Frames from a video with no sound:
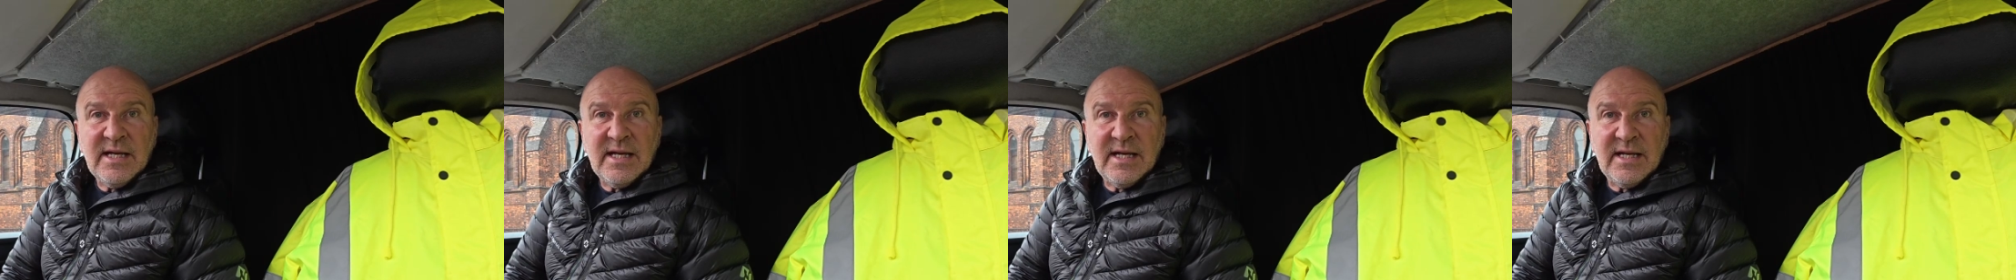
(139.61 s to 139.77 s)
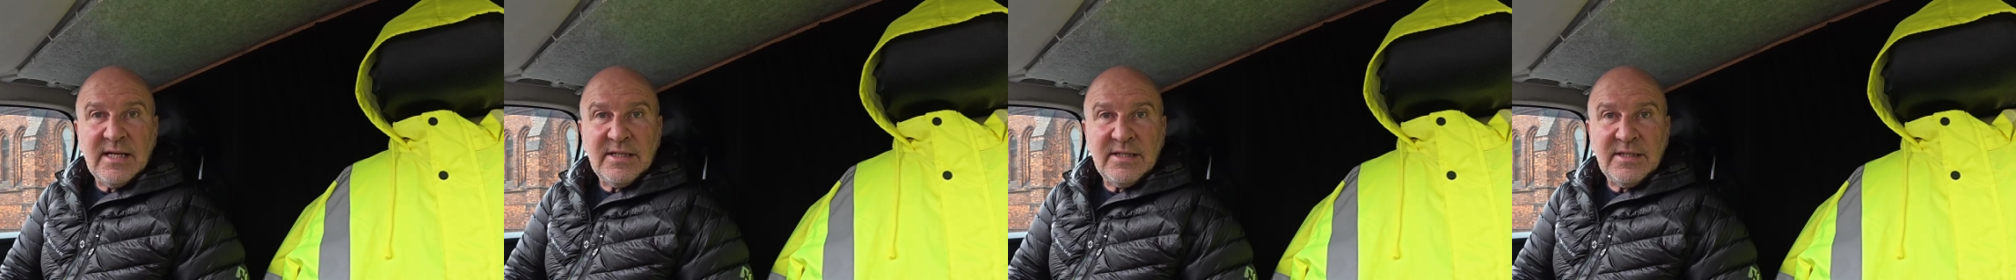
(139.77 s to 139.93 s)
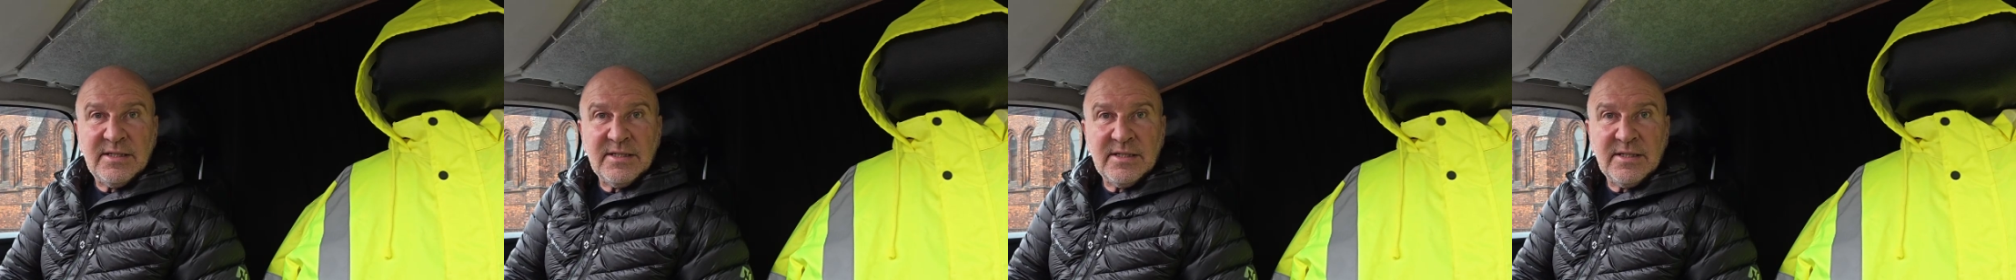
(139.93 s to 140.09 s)

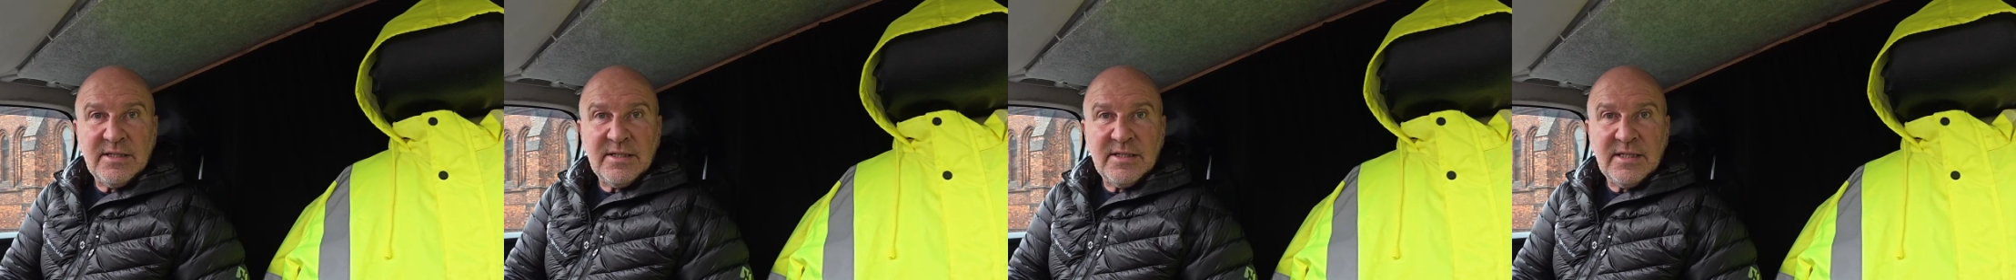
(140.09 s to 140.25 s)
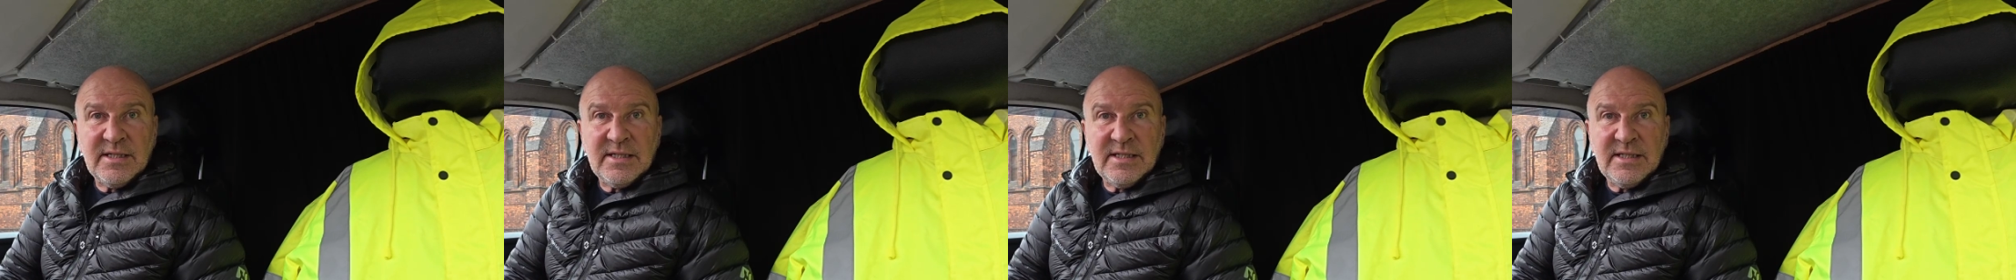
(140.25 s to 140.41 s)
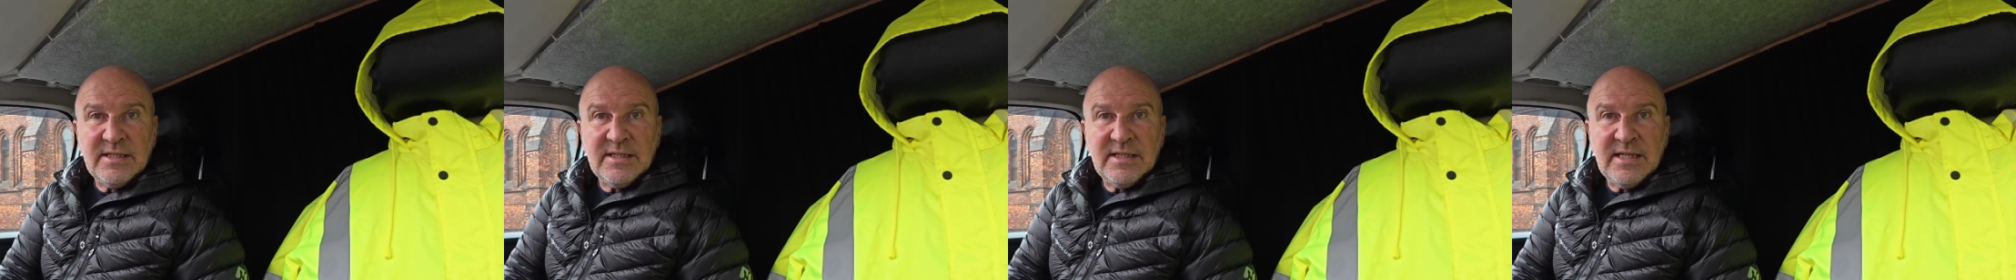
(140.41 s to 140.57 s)
and
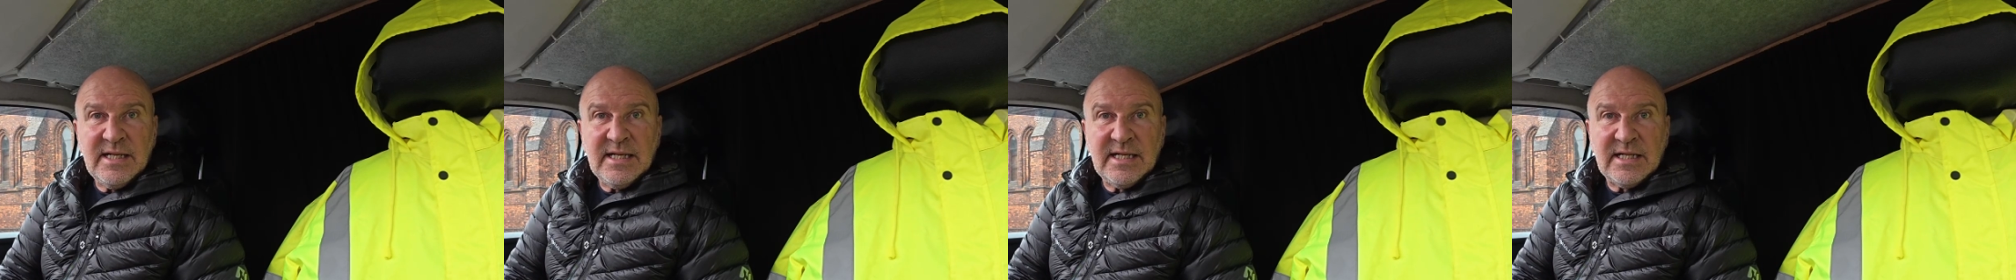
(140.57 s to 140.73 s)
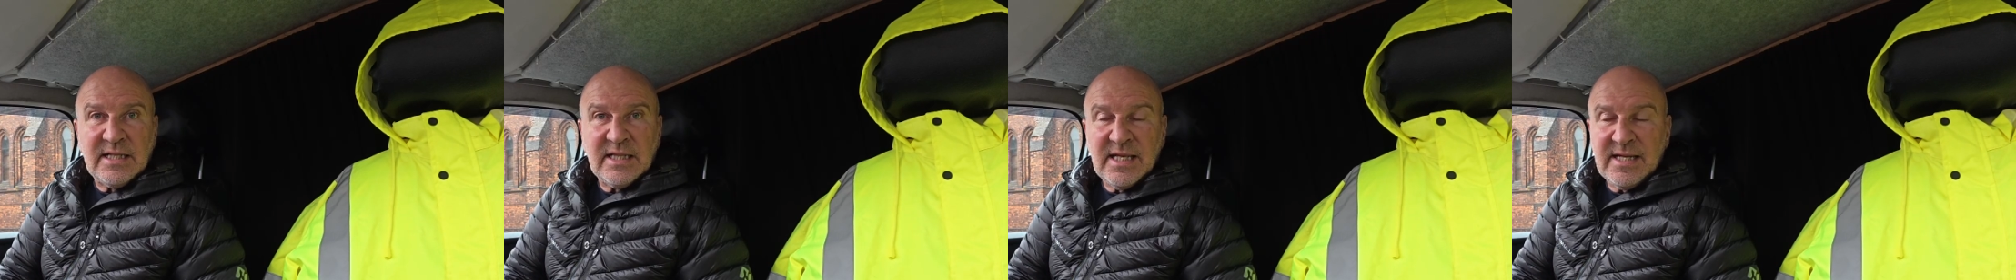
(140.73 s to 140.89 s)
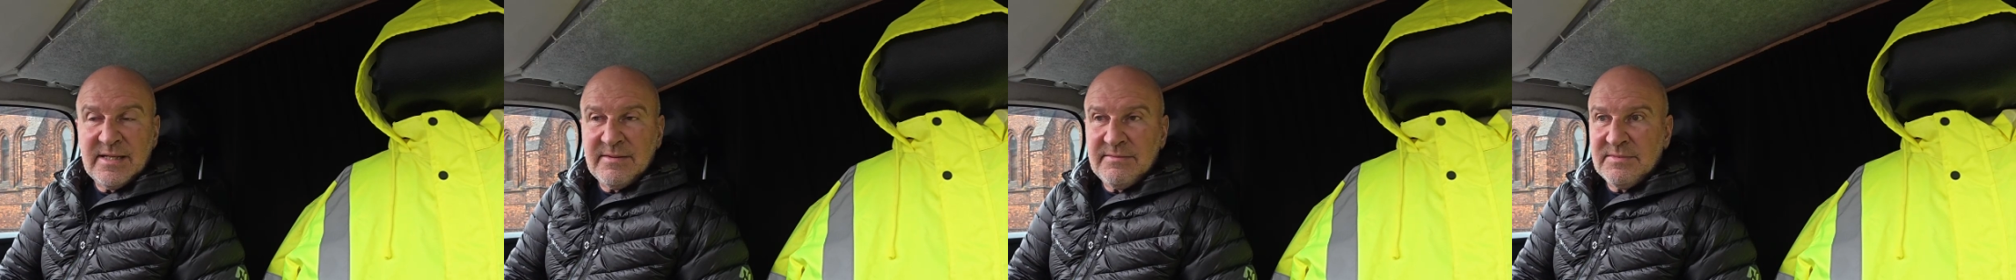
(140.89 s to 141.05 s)
he
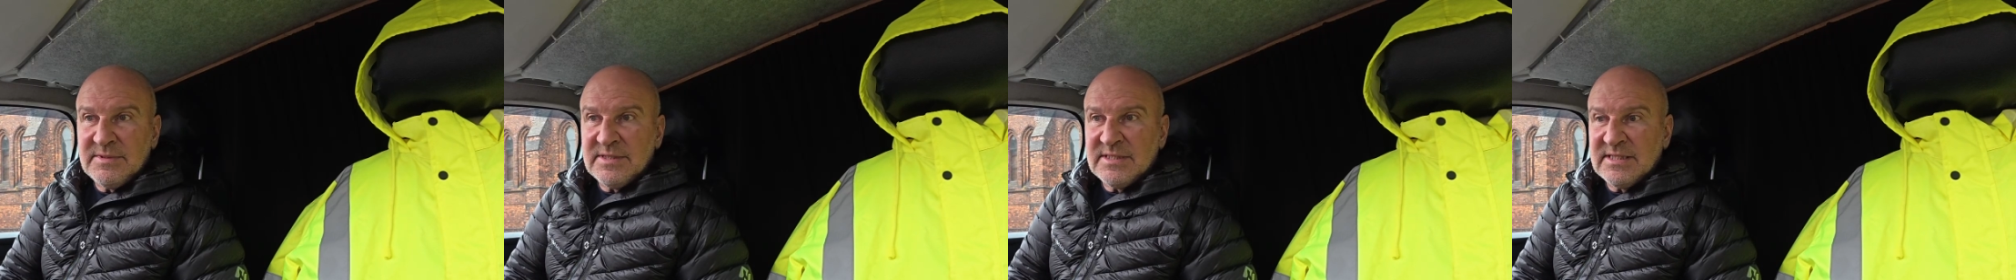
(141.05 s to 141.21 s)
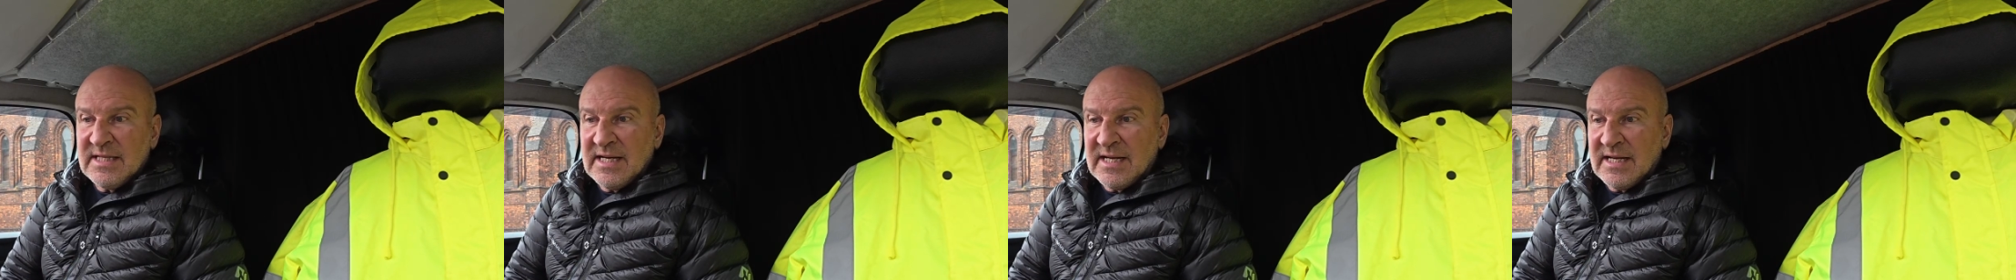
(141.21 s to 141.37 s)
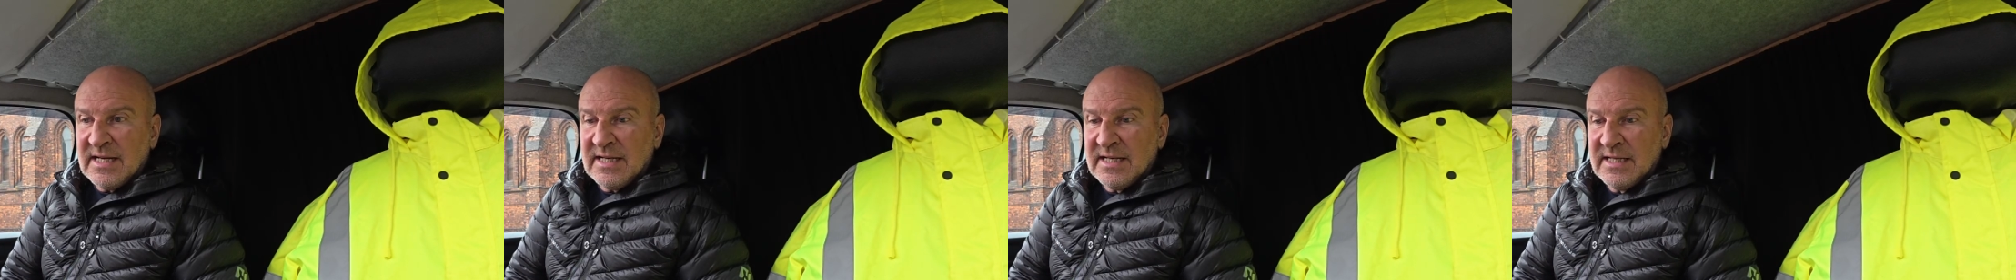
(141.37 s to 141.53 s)
claims
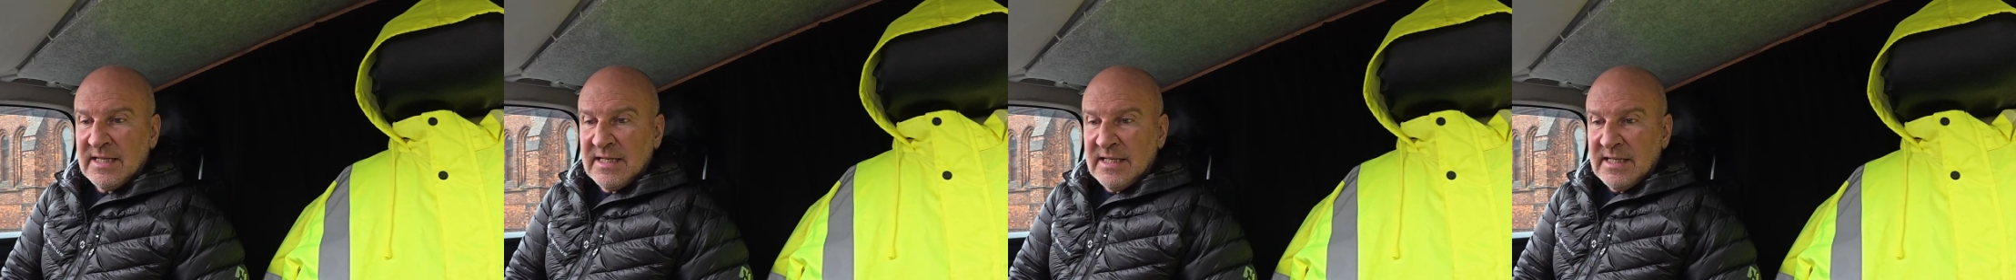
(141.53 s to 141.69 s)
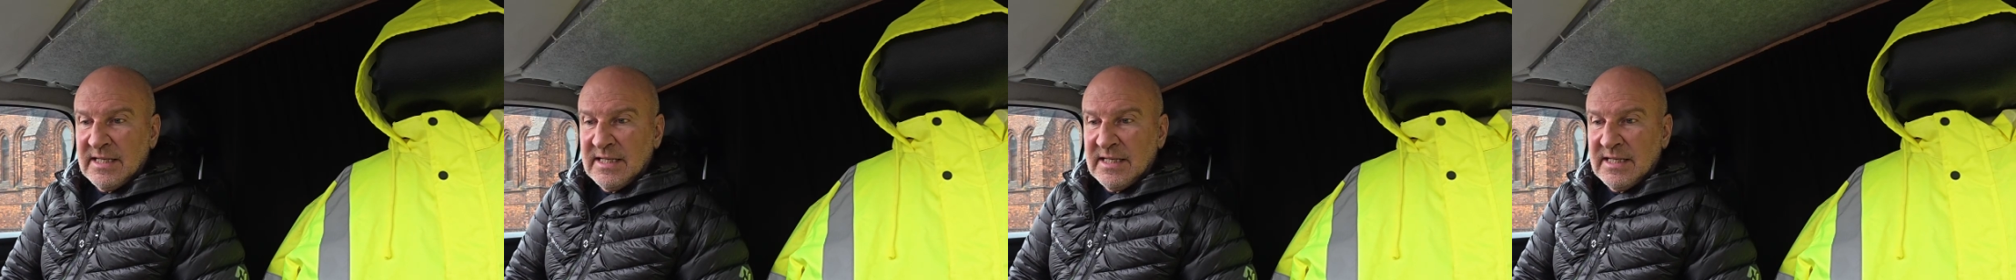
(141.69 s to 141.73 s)
that